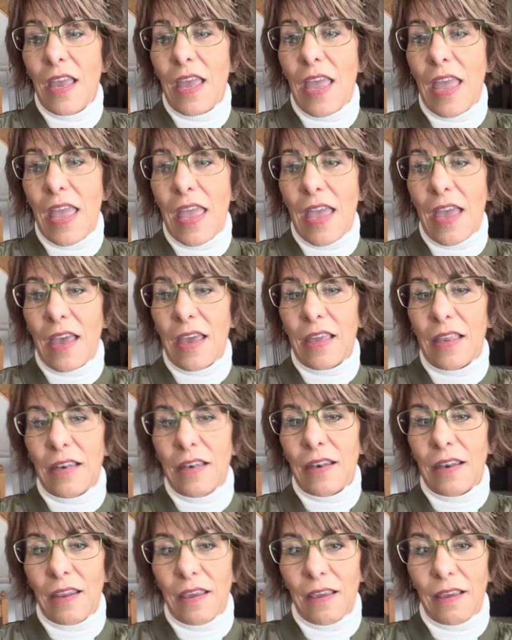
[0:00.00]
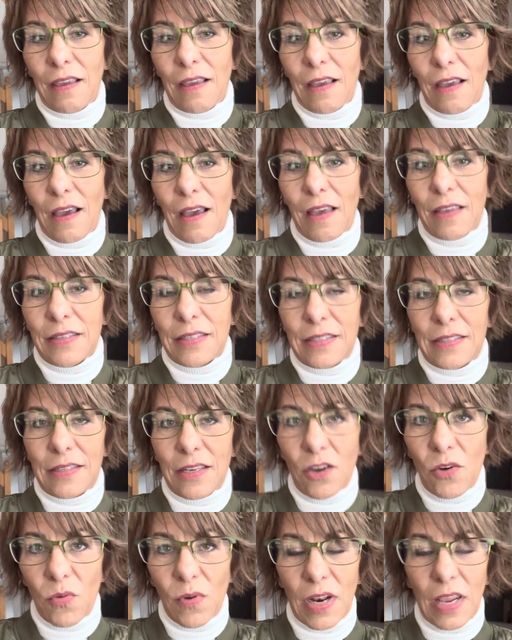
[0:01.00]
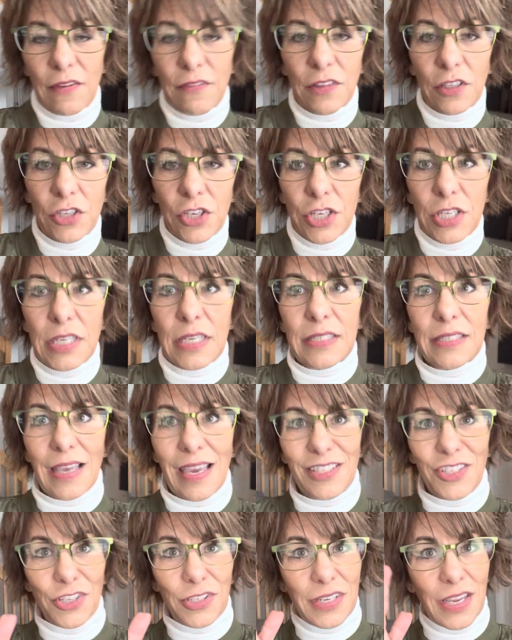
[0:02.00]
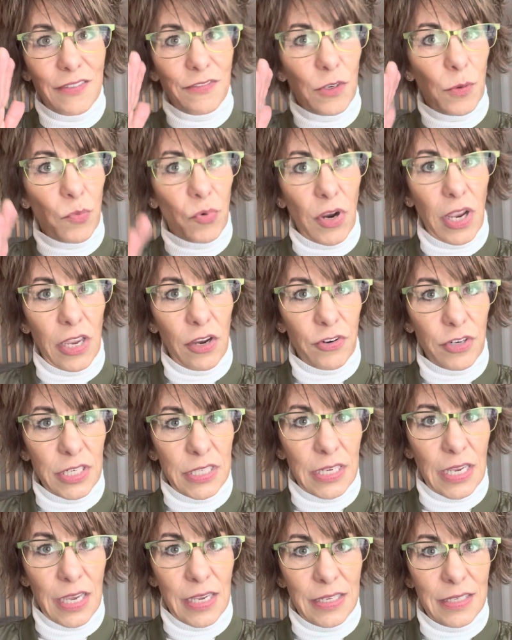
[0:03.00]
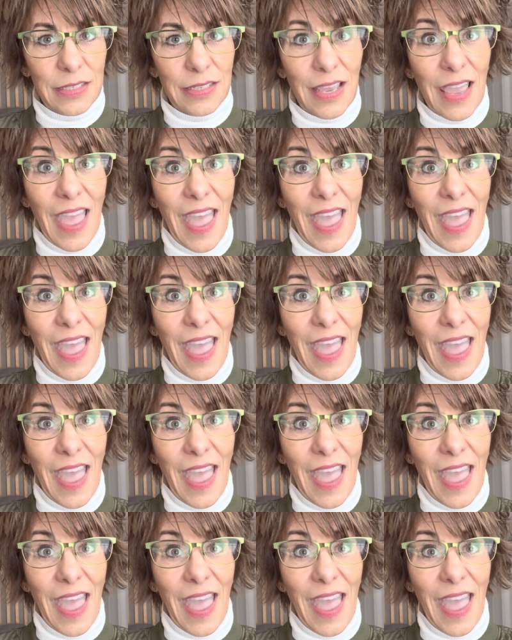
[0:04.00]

And so what I've learned is I just have to prioritize.